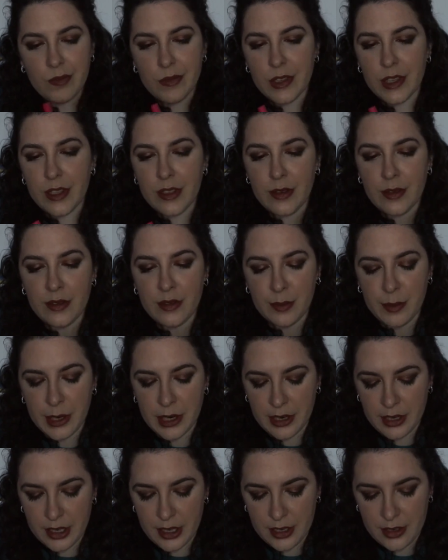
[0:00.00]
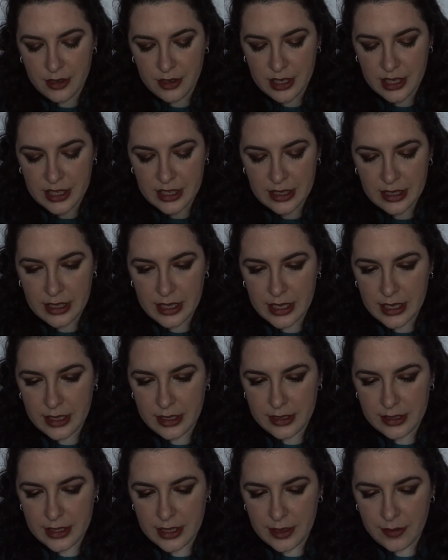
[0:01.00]
This is barely underneath the line.
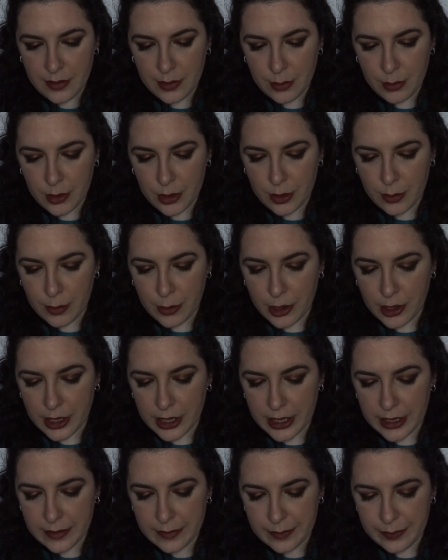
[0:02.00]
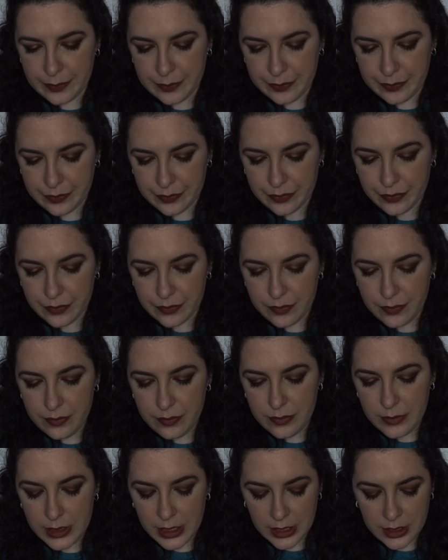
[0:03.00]
It's not even worth marking.
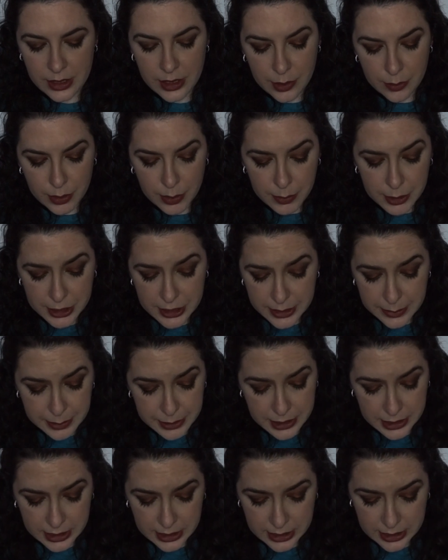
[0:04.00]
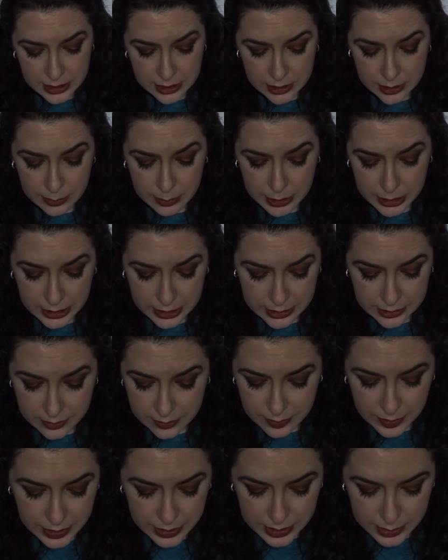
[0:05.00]
Didn't wear much lipstick this year because of
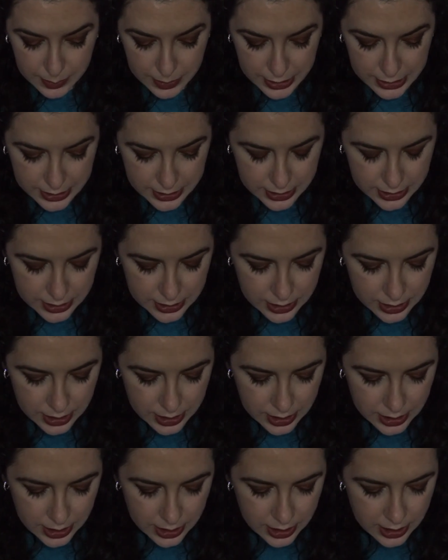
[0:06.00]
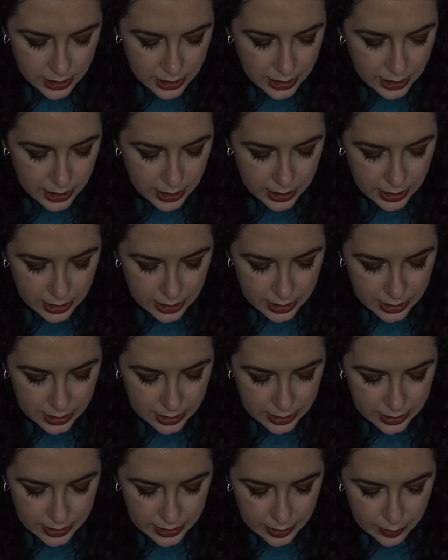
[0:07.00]
face masks.
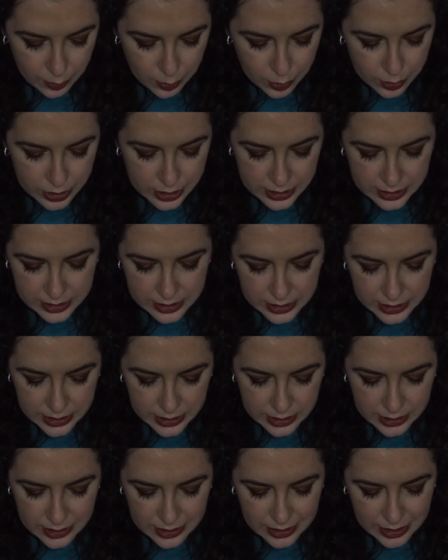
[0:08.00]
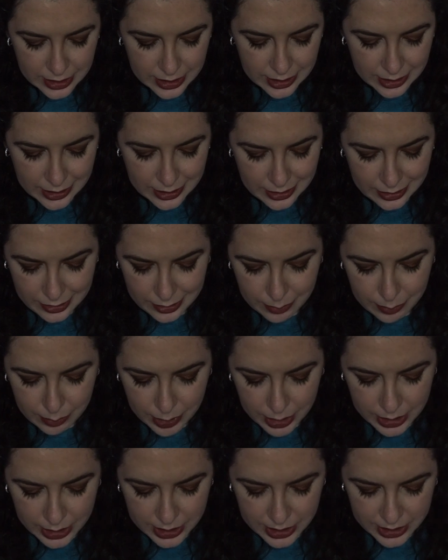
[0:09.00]
I rolled this in, I think in
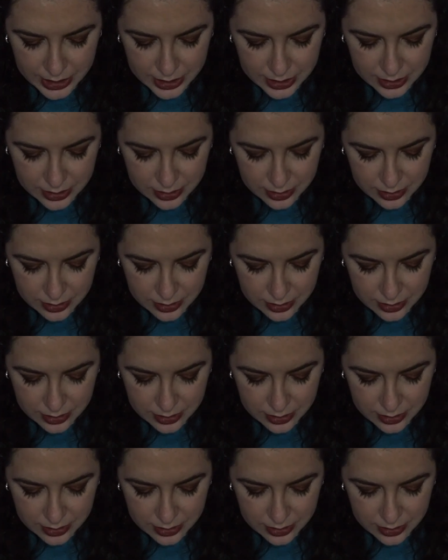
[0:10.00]
my